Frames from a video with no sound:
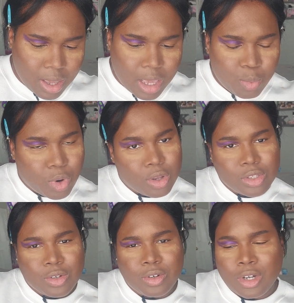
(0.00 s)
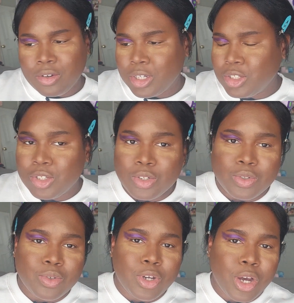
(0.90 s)
And we're also going
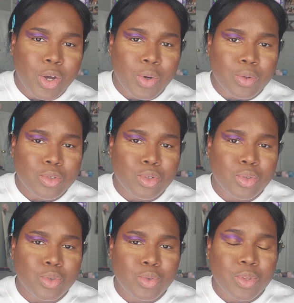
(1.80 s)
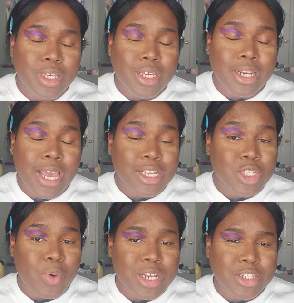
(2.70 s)
to go to the
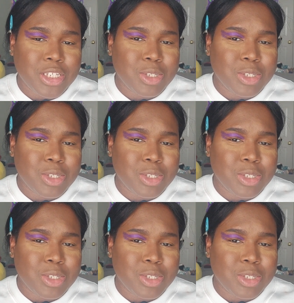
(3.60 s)
next question.